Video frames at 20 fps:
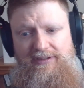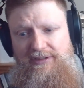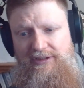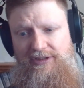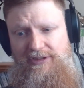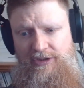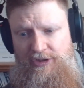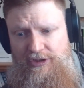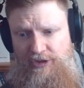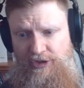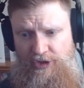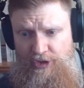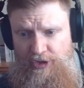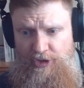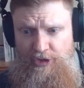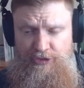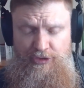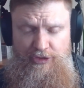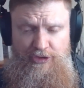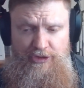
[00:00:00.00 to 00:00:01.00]
mm-hmm.
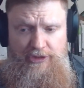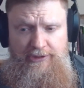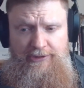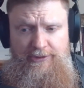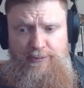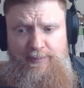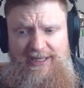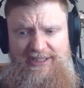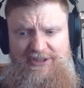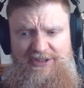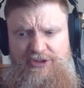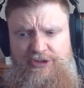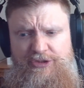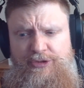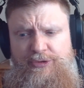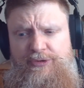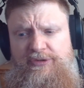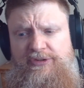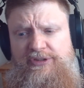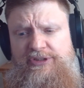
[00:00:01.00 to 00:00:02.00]
so you mentioned
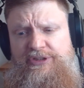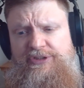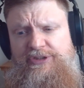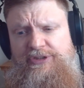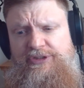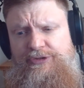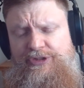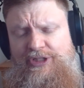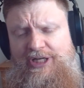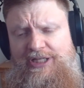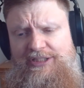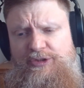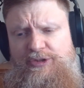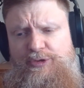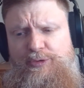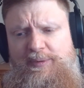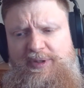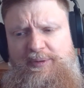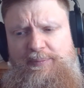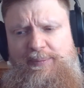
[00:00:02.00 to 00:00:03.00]
earlier you know you talked a
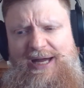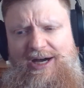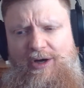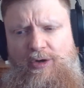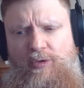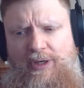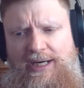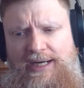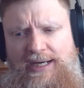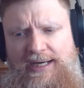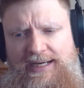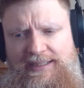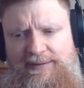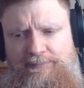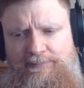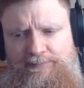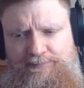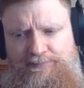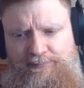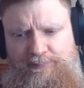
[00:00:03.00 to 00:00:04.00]
little bit about uh,
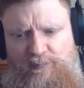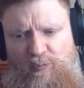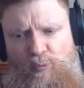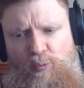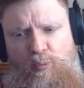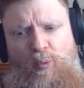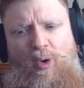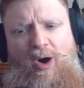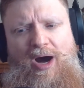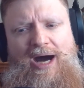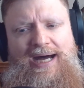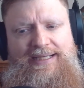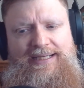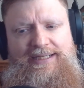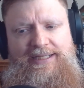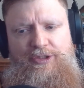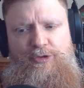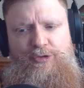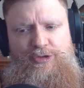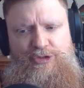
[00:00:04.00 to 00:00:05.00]
why and
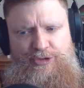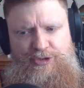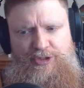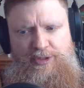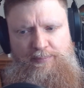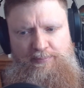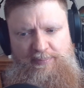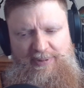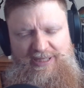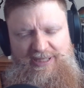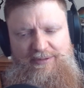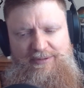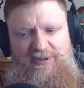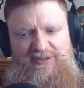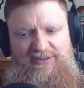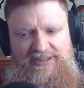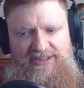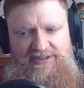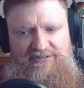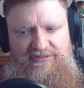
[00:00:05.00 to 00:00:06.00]
i know you're a big
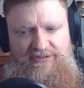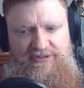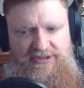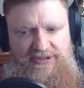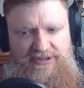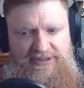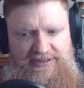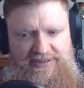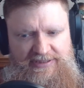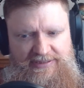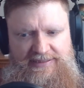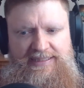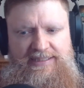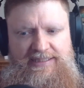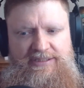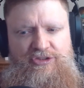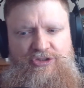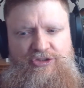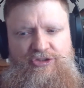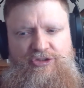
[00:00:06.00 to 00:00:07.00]
believer
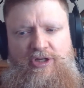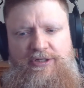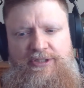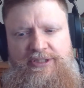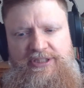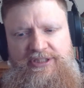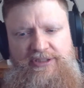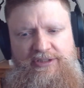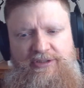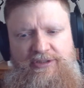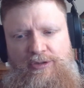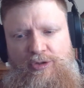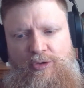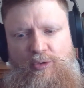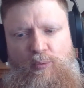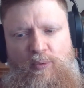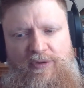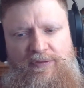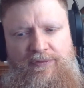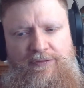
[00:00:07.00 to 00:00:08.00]
in starting
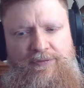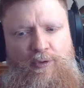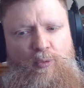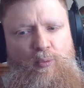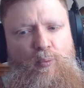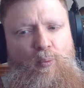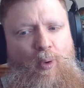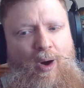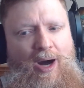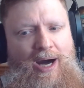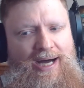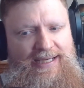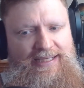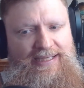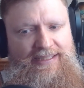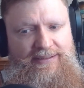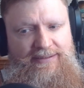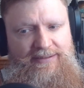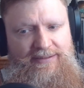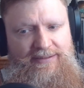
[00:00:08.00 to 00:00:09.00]
with the why